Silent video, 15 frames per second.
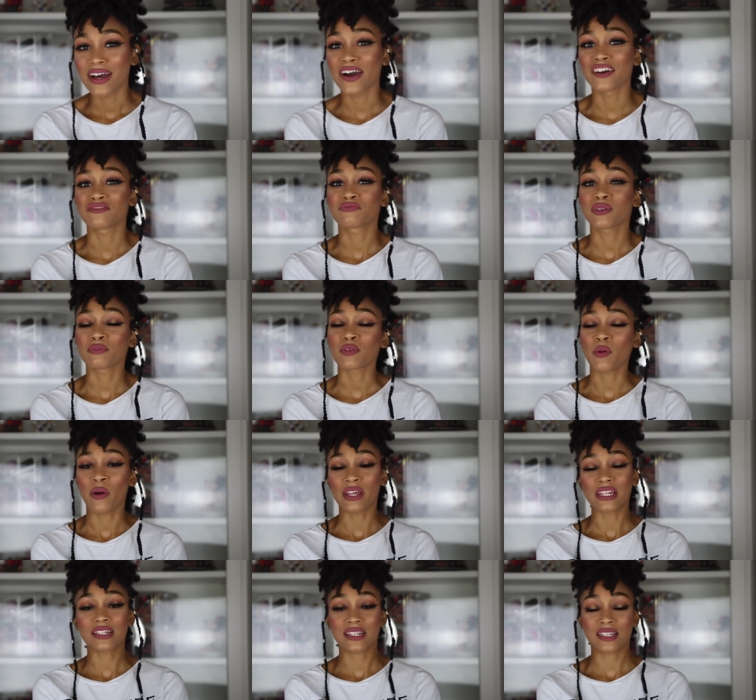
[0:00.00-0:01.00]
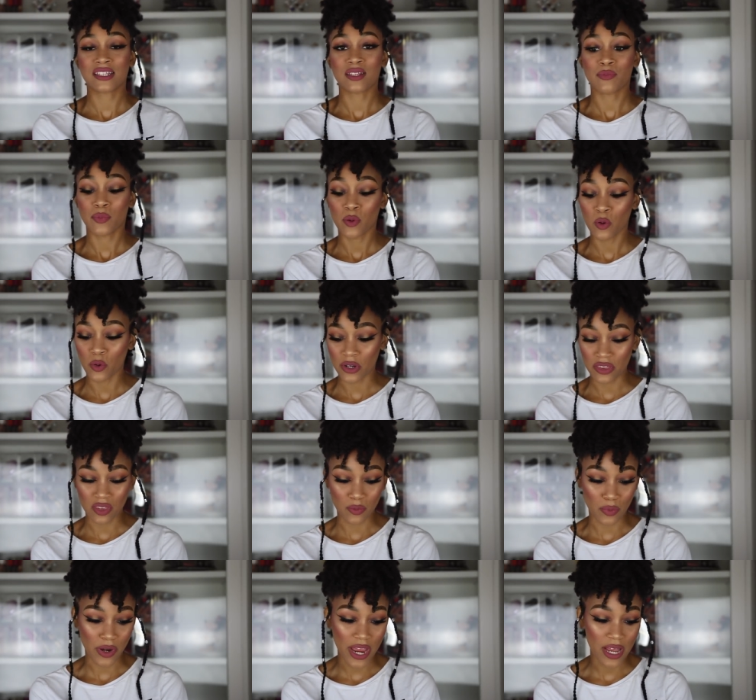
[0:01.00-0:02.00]
of people wanting to support the
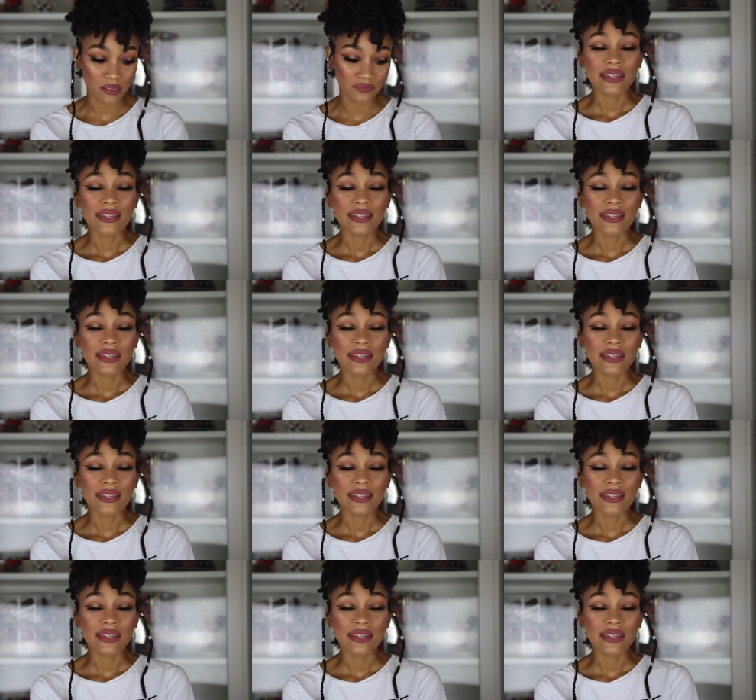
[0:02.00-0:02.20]
brand.